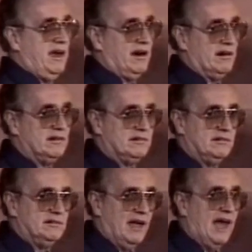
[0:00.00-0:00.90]
here,
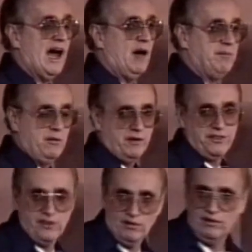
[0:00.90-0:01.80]
and I'll be
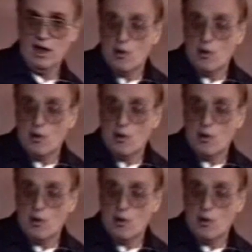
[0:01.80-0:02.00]
with you.